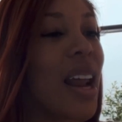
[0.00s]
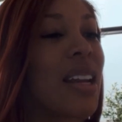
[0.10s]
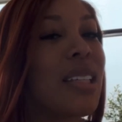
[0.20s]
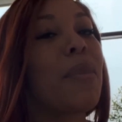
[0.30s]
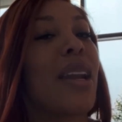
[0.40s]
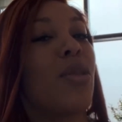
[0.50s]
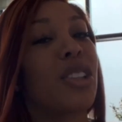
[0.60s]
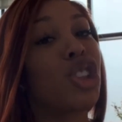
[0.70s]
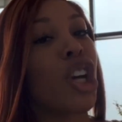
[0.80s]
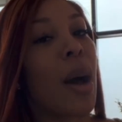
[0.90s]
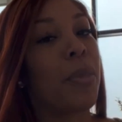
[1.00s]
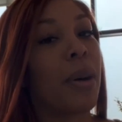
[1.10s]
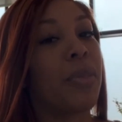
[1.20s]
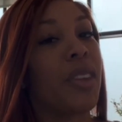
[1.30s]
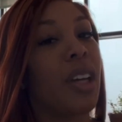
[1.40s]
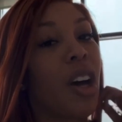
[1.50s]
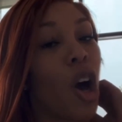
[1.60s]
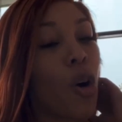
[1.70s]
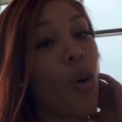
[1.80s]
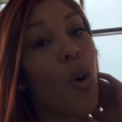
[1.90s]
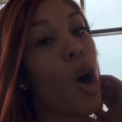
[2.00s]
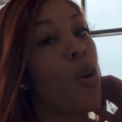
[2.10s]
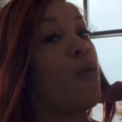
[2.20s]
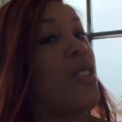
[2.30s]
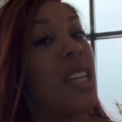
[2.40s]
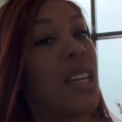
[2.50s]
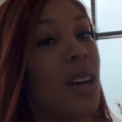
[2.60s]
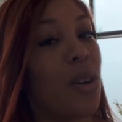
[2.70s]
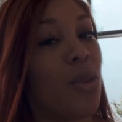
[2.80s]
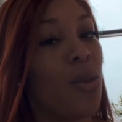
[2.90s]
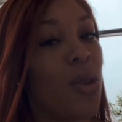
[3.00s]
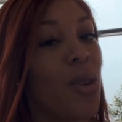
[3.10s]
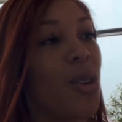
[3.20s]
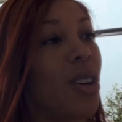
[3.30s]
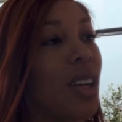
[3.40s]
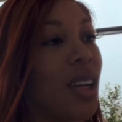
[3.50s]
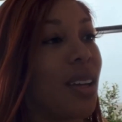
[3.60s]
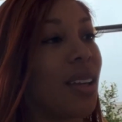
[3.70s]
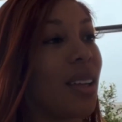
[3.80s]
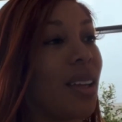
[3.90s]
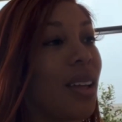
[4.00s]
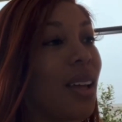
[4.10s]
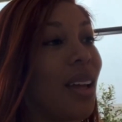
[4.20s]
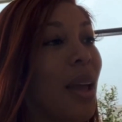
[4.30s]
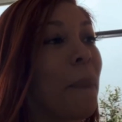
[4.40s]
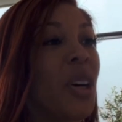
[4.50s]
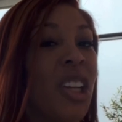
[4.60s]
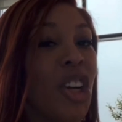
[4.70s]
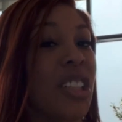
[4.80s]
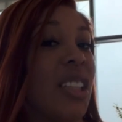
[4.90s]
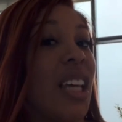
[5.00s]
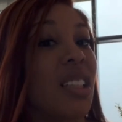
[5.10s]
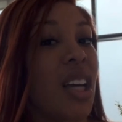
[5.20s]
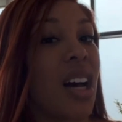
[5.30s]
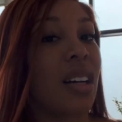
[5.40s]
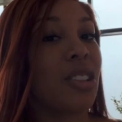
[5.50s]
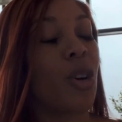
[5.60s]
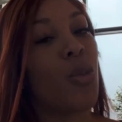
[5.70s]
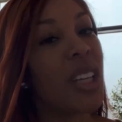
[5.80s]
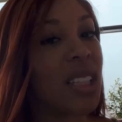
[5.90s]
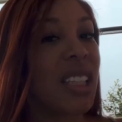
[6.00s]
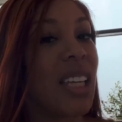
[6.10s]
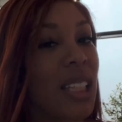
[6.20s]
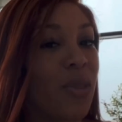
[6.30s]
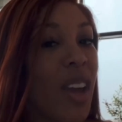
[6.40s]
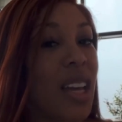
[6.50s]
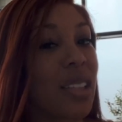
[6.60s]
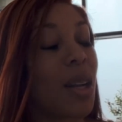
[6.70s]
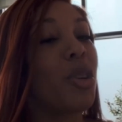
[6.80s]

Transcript: And I need somebody who could chop up the whole home video and put it on TikTok so we can see his face.